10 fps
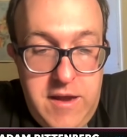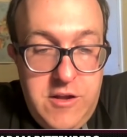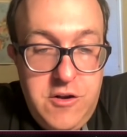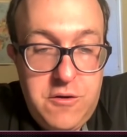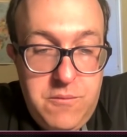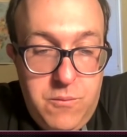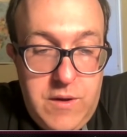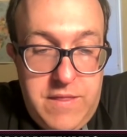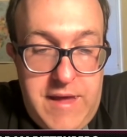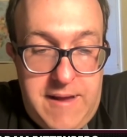
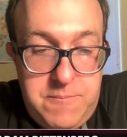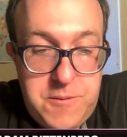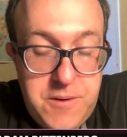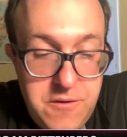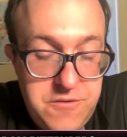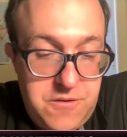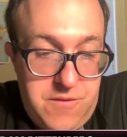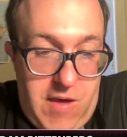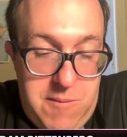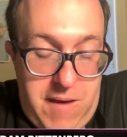When that proposal
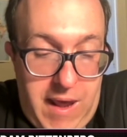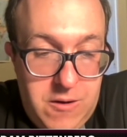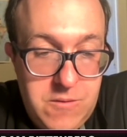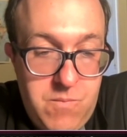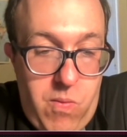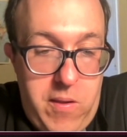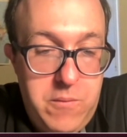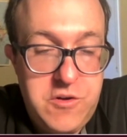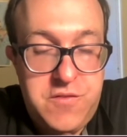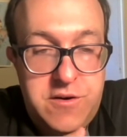came out, it
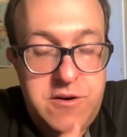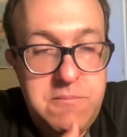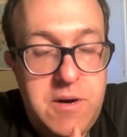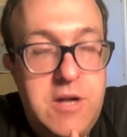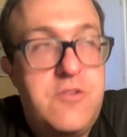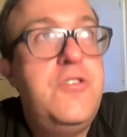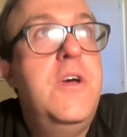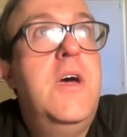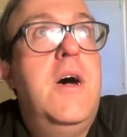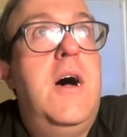was very much,
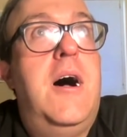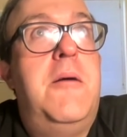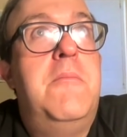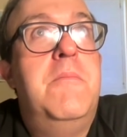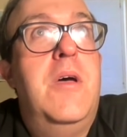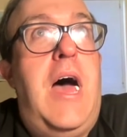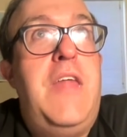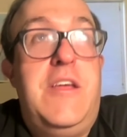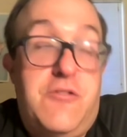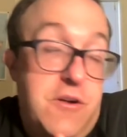I
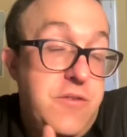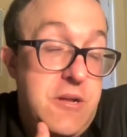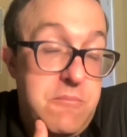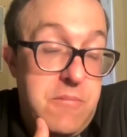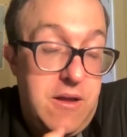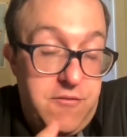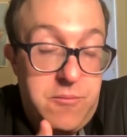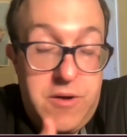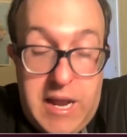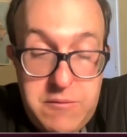think, driven
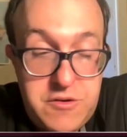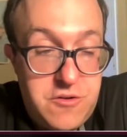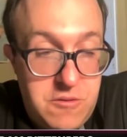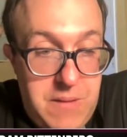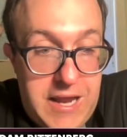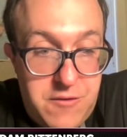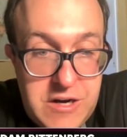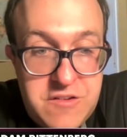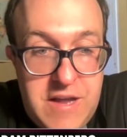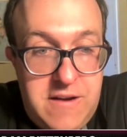from what I was told by
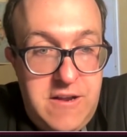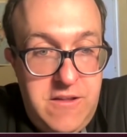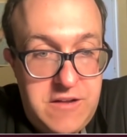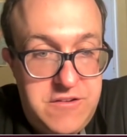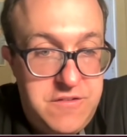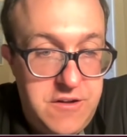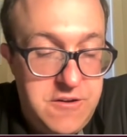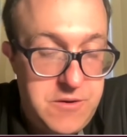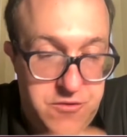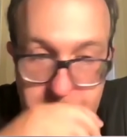Greg Sankey, the SEC
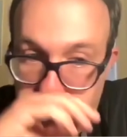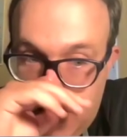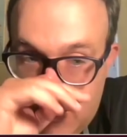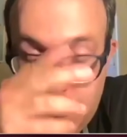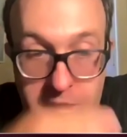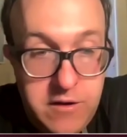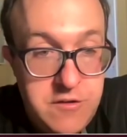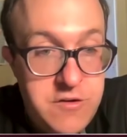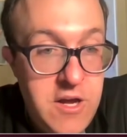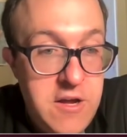commissioner, as well
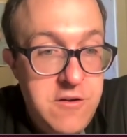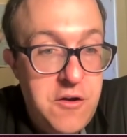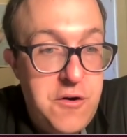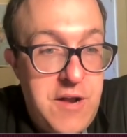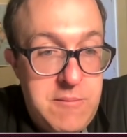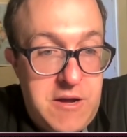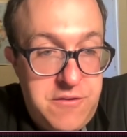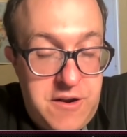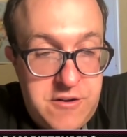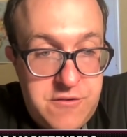as Notre Dame
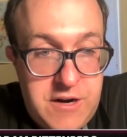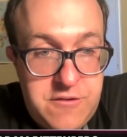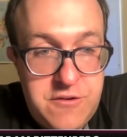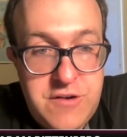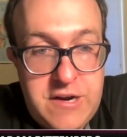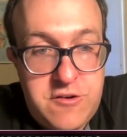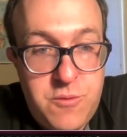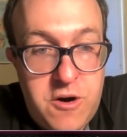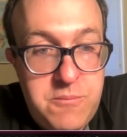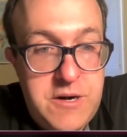athletic director Jack
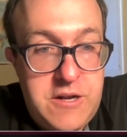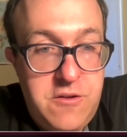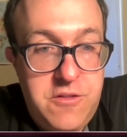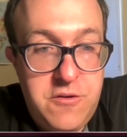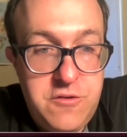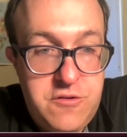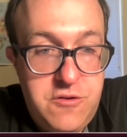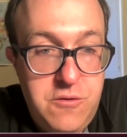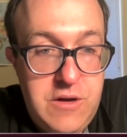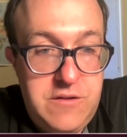Swarbrick.
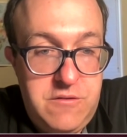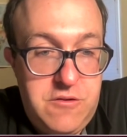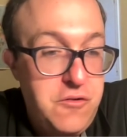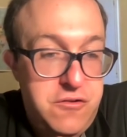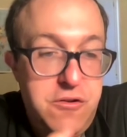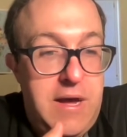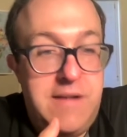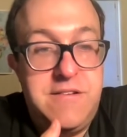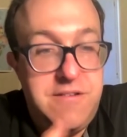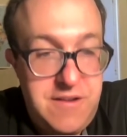Those two
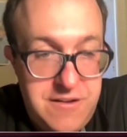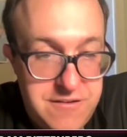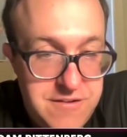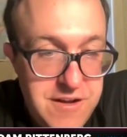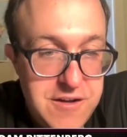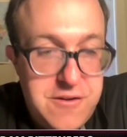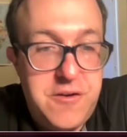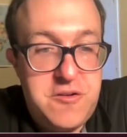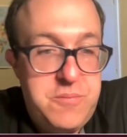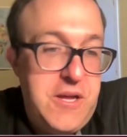entities, so
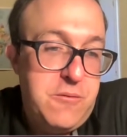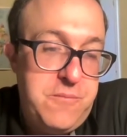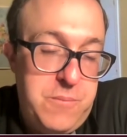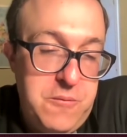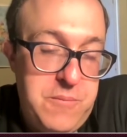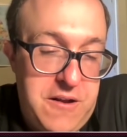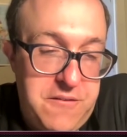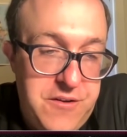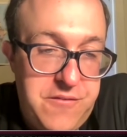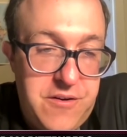to speak, would
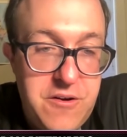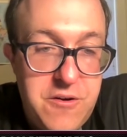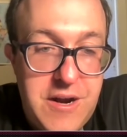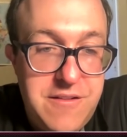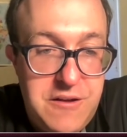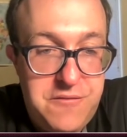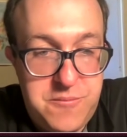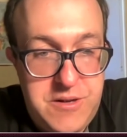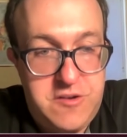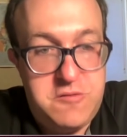benefit very greatly
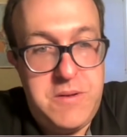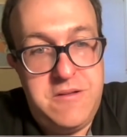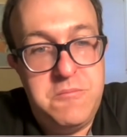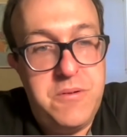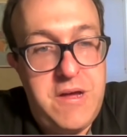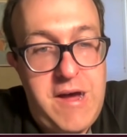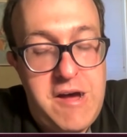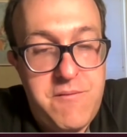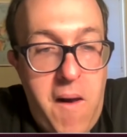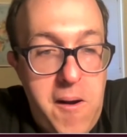from an expanded playoff.